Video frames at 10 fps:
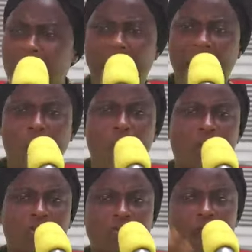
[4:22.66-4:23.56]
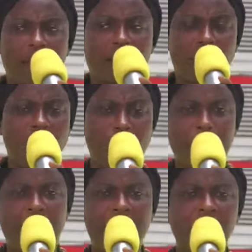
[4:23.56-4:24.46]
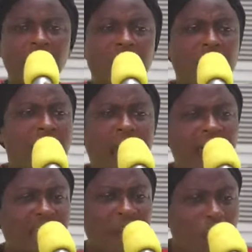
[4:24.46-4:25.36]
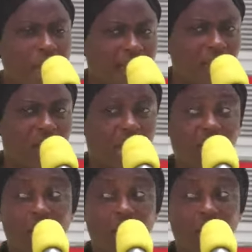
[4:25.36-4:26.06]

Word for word: I walked throughout the compound. I didn't weigh at all at all.